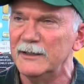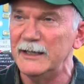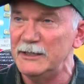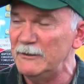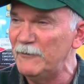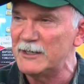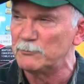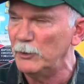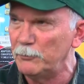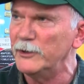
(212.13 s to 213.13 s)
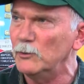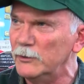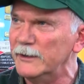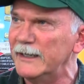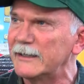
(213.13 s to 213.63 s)
and you find some real pretty
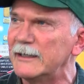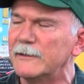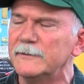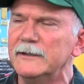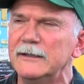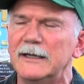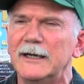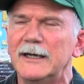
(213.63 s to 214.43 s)
wood and that kind of thing.